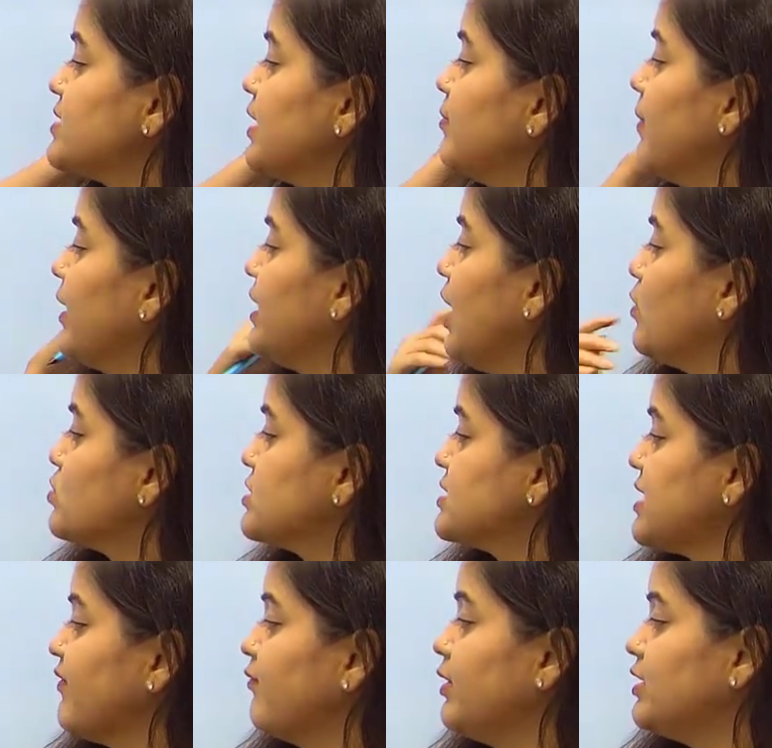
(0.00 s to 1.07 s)
and many houses
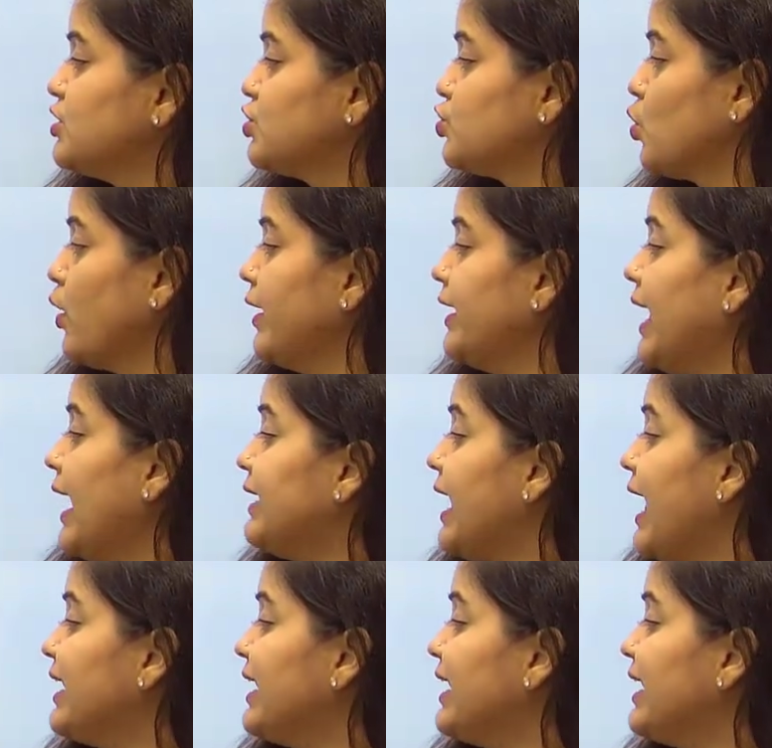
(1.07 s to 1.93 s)
have been destroyed and